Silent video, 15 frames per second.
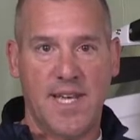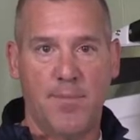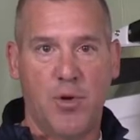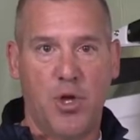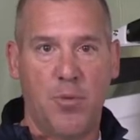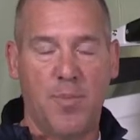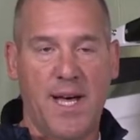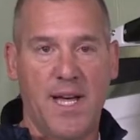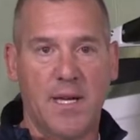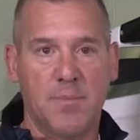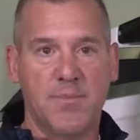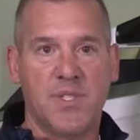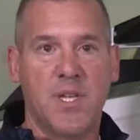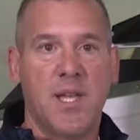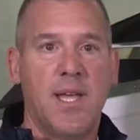tab hull
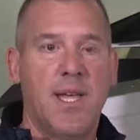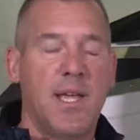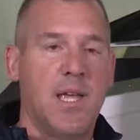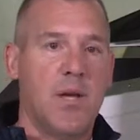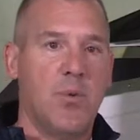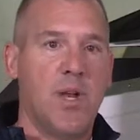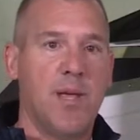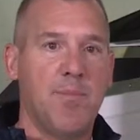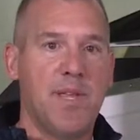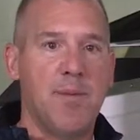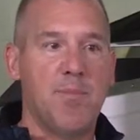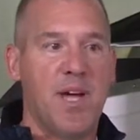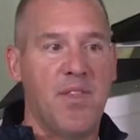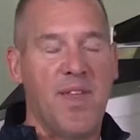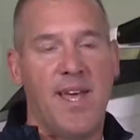bottoms. And what I
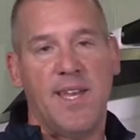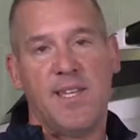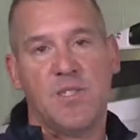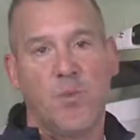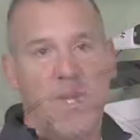mean by that is